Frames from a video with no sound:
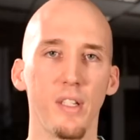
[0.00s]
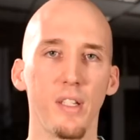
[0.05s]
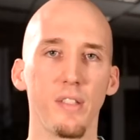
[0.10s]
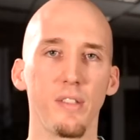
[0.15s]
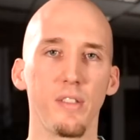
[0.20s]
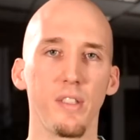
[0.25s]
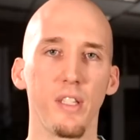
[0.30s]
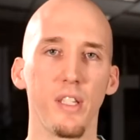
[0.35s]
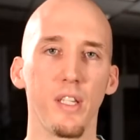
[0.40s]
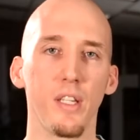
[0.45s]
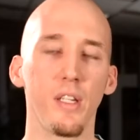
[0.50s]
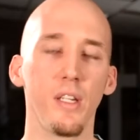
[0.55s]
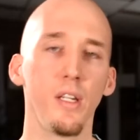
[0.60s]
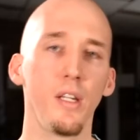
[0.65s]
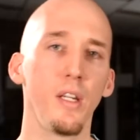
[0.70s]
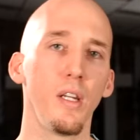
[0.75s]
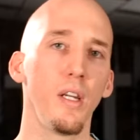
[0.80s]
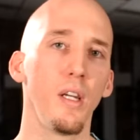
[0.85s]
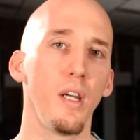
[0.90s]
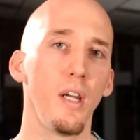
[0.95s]
Tennessee,
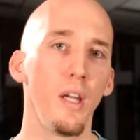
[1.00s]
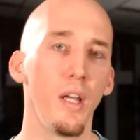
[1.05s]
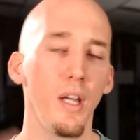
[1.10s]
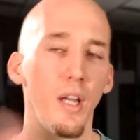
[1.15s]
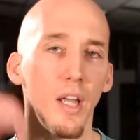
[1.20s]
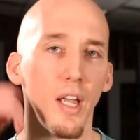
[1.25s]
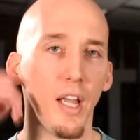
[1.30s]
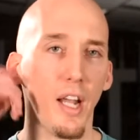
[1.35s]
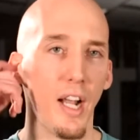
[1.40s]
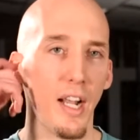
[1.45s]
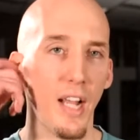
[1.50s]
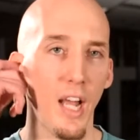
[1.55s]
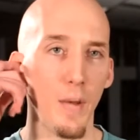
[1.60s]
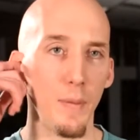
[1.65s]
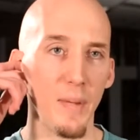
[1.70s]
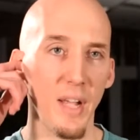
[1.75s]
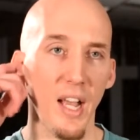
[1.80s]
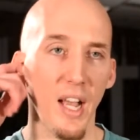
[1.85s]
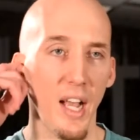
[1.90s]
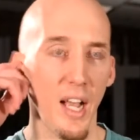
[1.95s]
and I
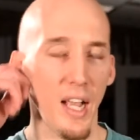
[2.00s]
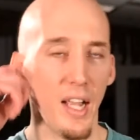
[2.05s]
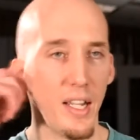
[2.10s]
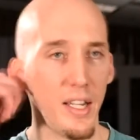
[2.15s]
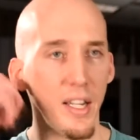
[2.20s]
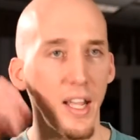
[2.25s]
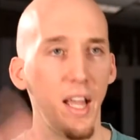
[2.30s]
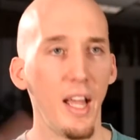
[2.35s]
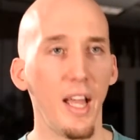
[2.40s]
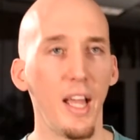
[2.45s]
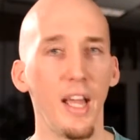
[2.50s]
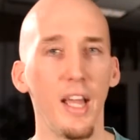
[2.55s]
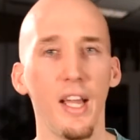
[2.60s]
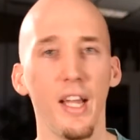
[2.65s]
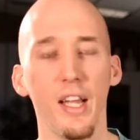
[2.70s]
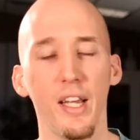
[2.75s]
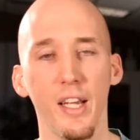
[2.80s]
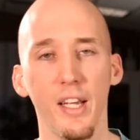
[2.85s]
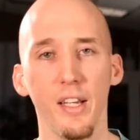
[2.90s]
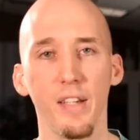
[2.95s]
got behind
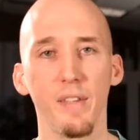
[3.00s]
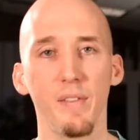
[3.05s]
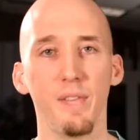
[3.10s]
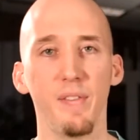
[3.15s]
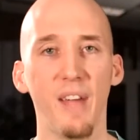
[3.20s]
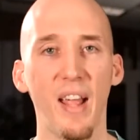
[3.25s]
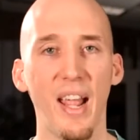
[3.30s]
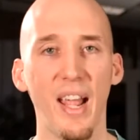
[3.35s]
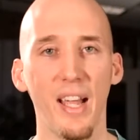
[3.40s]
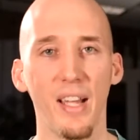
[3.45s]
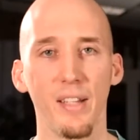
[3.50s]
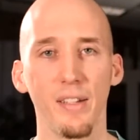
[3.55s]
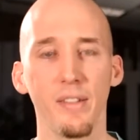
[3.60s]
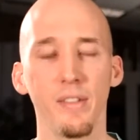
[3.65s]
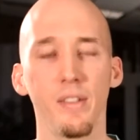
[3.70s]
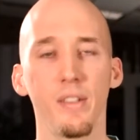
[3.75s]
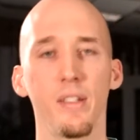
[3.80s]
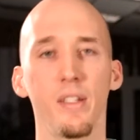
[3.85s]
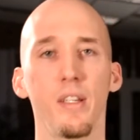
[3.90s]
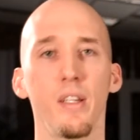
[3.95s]
a
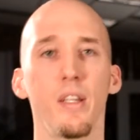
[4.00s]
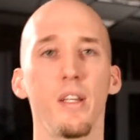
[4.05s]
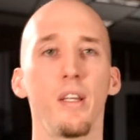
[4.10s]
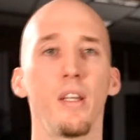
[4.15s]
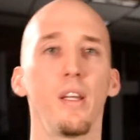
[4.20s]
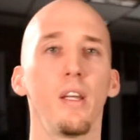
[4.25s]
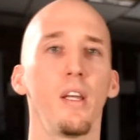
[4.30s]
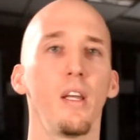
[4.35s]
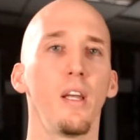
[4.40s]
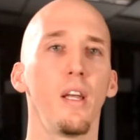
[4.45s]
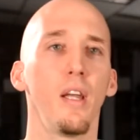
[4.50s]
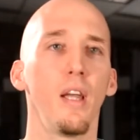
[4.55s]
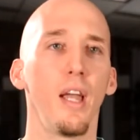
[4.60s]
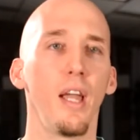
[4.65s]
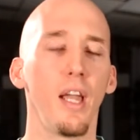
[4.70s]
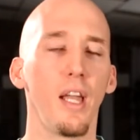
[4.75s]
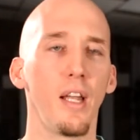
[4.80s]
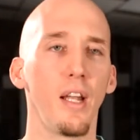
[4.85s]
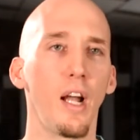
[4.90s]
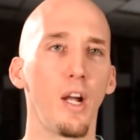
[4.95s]
van,
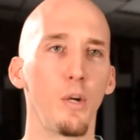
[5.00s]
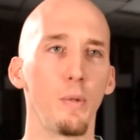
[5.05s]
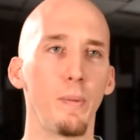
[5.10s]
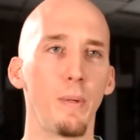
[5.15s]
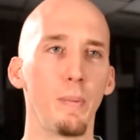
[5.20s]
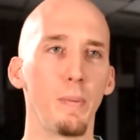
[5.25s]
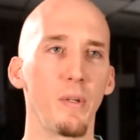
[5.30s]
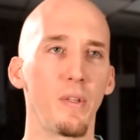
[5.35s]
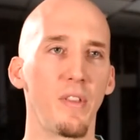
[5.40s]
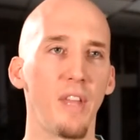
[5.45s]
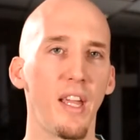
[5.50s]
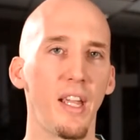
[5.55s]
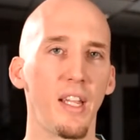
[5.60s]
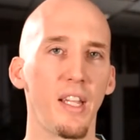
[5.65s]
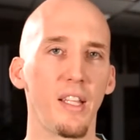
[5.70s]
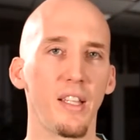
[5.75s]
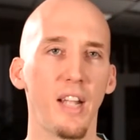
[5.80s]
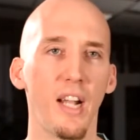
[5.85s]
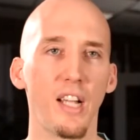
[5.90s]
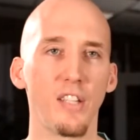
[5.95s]
and I remember
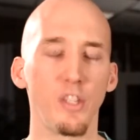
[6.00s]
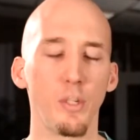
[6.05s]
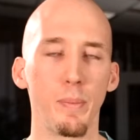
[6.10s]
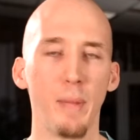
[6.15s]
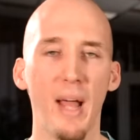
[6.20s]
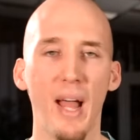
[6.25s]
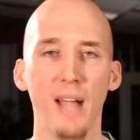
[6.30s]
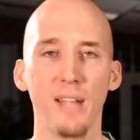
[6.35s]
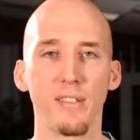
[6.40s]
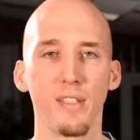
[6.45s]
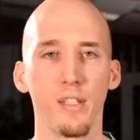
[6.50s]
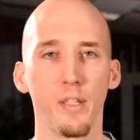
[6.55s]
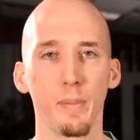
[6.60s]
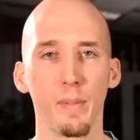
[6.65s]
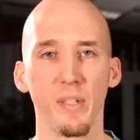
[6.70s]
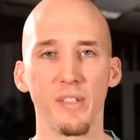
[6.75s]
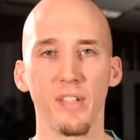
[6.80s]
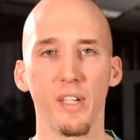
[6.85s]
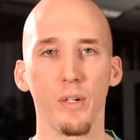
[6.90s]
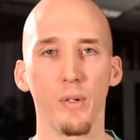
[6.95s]
thinking that I should pass
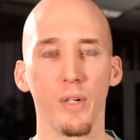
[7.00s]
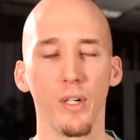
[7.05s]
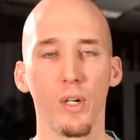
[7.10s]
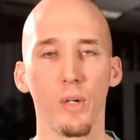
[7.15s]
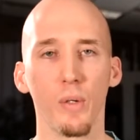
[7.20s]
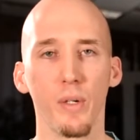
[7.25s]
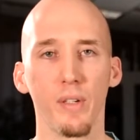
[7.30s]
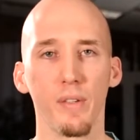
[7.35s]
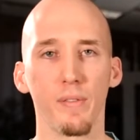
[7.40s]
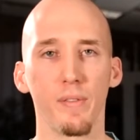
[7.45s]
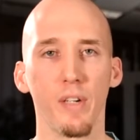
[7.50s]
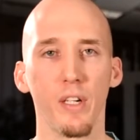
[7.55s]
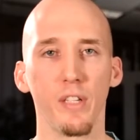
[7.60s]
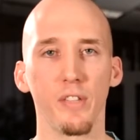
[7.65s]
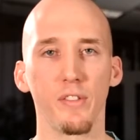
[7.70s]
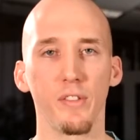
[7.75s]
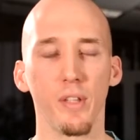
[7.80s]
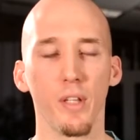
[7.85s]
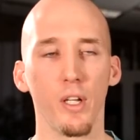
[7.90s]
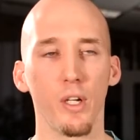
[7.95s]
them because they were going
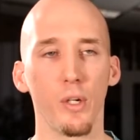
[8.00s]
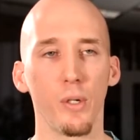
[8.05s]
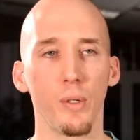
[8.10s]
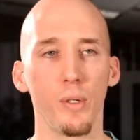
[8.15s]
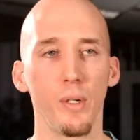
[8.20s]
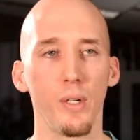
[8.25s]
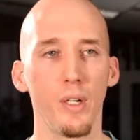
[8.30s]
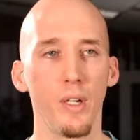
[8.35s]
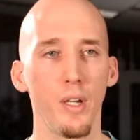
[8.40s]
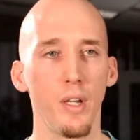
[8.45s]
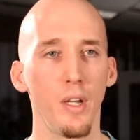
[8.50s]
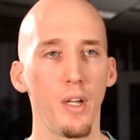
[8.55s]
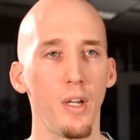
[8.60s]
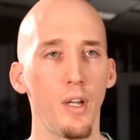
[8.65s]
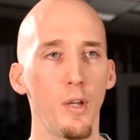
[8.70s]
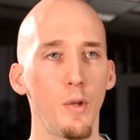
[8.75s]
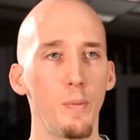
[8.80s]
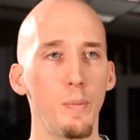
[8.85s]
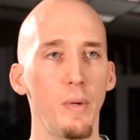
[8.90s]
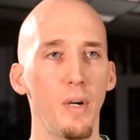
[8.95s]
very slow,
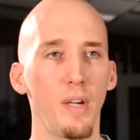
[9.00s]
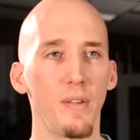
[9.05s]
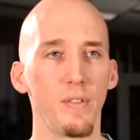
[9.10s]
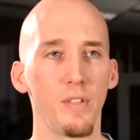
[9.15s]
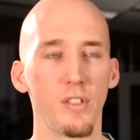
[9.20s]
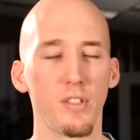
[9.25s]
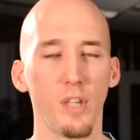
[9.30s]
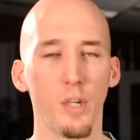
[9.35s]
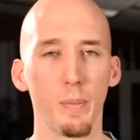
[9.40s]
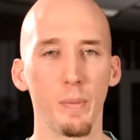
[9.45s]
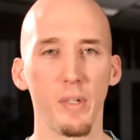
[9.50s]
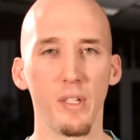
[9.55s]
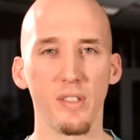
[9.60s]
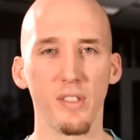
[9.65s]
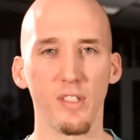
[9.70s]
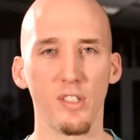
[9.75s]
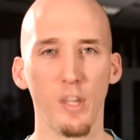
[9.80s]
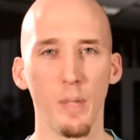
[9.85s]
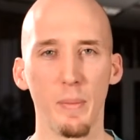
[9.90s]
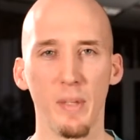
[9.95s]
but for some
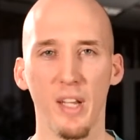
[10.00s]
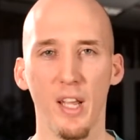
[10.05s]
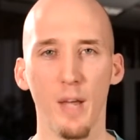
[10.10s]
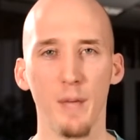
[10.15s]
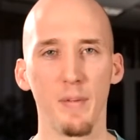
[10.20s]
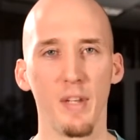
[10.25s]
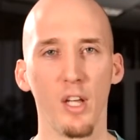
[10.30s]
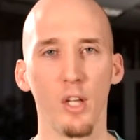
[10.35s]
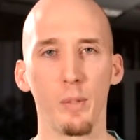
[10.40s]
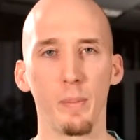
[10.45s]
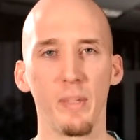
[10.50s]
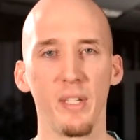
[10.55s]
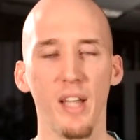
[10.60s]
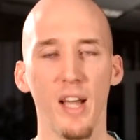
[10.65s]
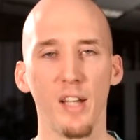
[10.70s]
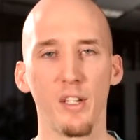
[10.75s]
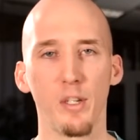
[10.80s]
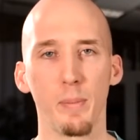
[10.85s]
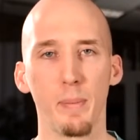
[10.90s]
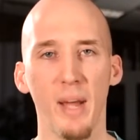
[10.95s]
reason something kept telling me
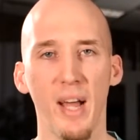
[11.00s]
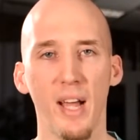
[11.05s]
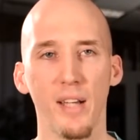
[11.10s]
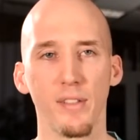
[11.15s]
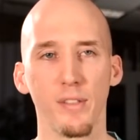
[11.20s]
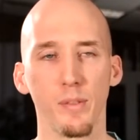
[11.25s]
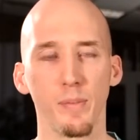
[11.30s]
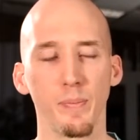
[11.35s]
not to pass